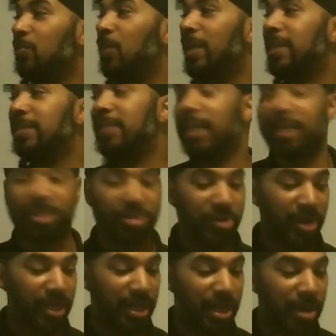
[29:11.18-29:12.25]
what is that
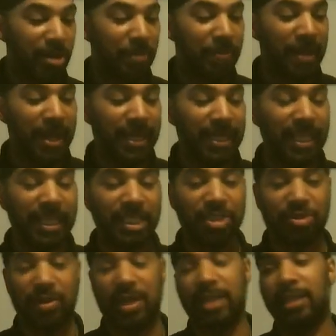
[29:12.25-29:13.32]
straight and narrow path that
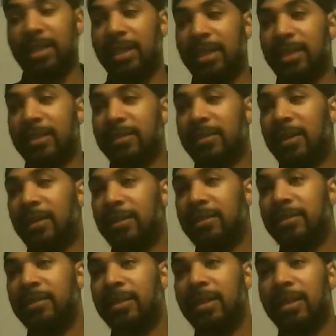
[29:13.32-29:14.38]
he's trying to lead us
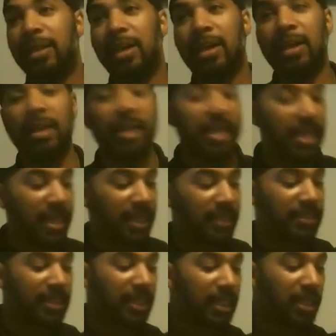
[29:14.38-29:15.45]
on?
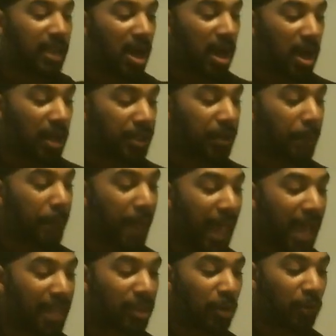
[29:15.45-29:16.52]
Is it called the
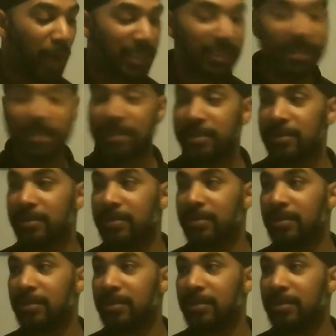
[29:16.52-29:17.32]
path of righteousness?